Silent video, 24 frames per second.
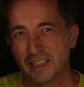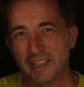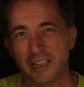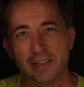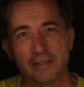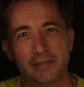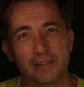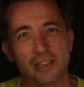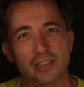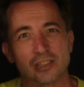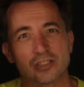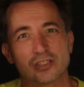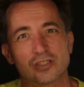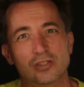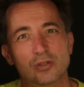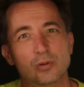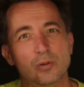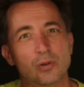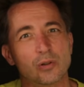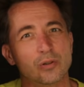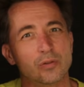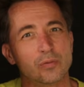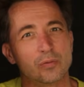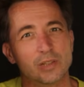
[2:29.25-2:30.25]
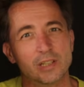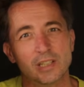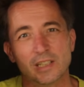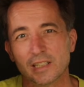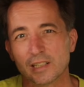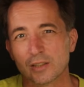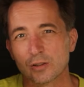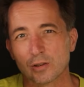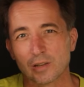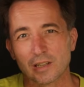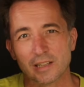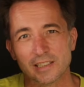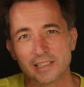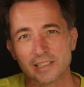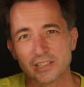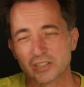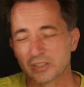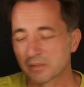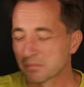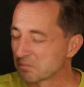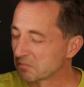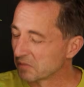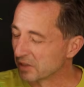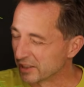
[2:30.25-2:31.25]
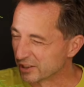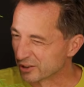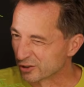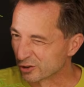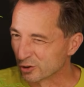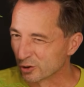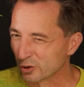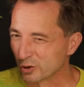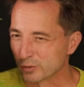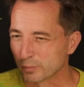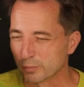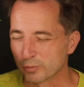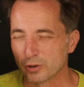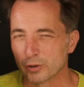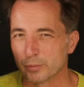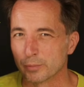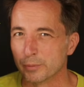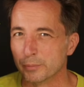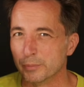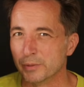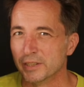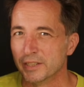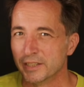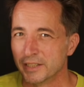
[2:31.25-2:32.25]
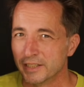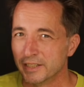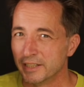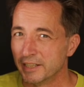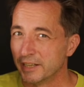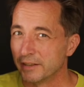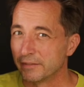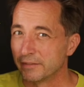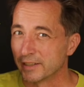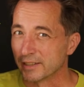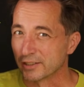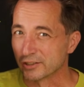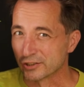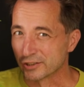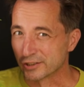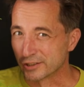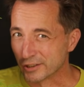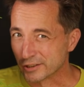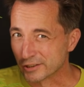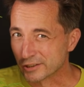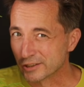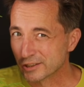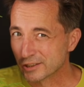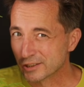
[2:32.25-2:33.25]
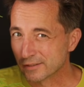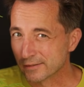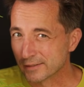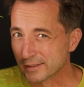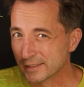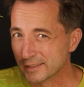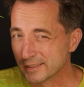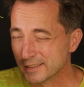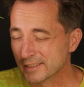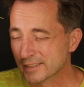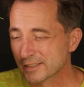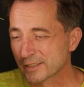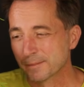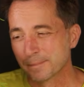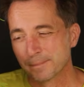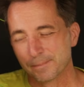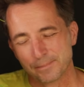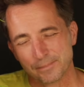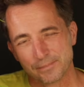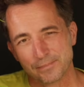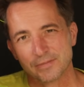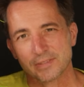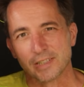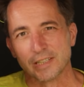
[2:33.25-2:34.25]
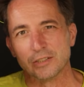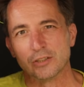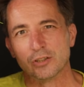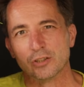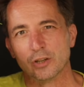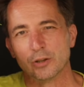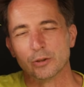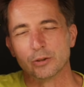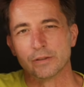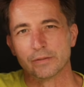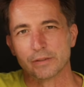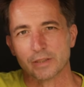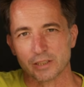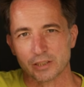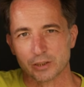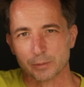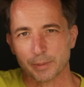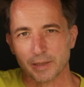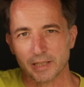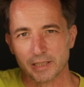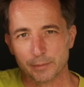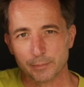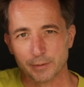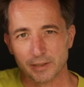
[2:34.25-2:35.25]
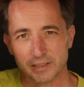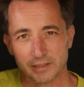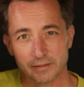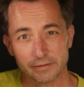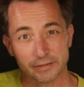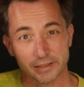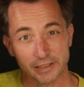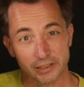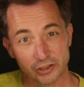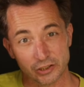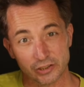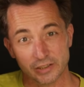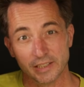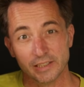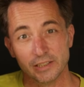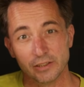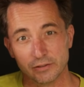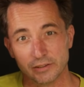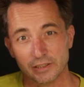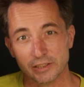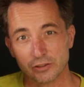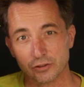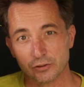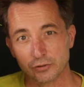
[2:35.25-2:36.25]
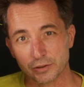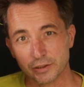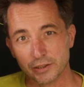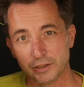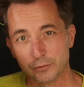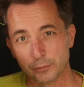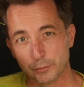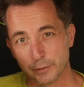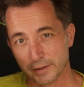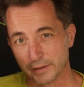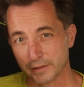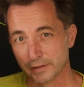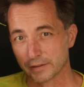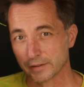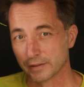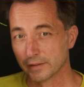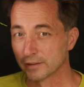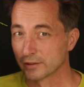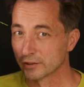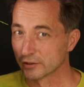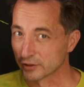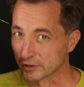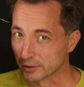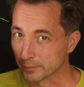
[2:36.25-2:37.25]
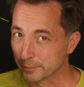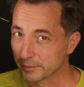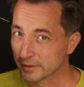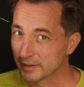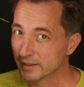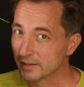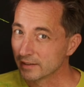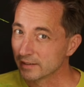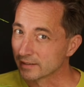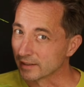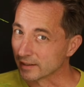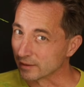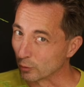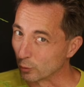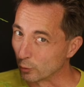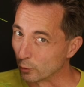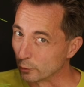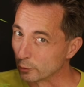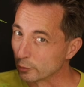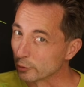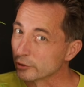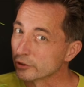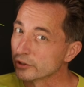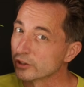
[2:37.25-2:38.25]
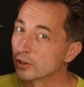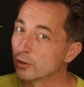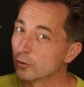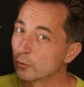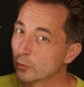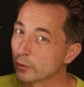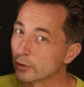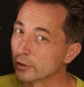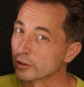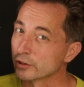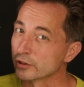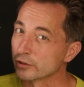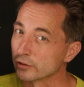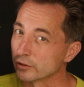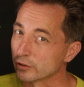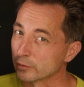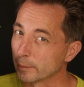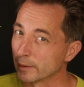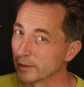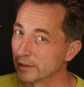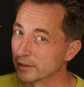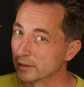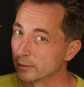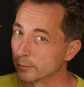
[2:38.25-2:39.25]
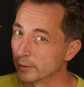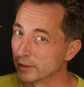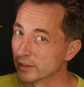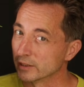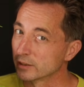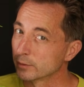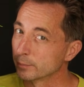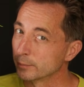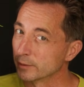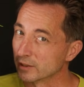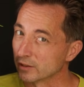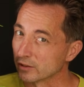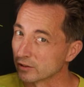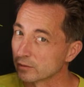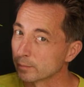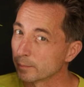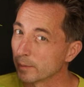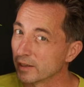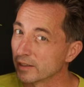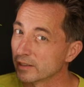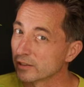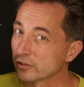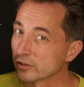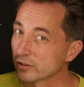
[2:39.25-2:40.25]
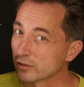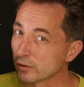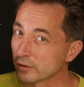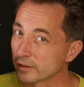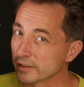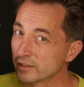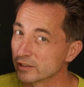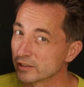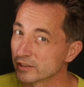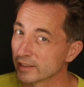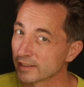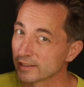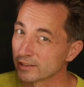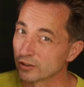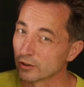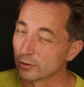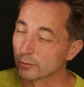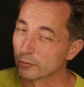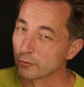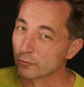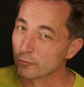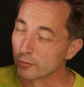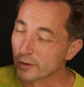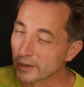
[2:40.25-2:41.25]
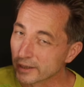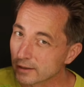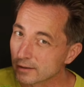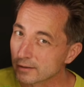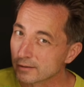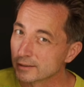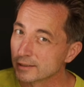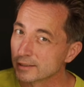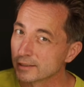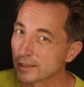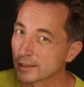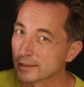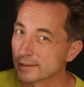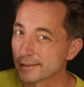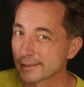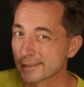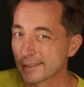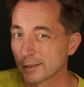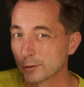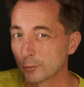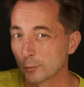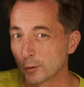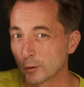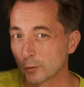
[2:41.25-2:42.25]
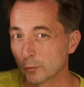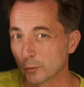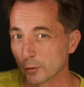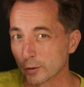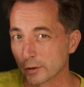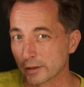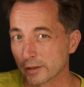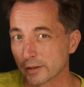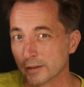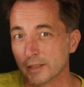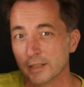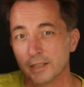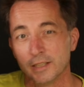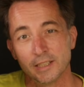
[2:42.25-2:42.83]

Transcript: If there's 2 or 3 little lines, it's not a problem. If there's dozens of lines, then you know you've got a spider mite infection and you need to treat with something that also works on spider mites, because spiders are not insects, so a regular insecticide won't work.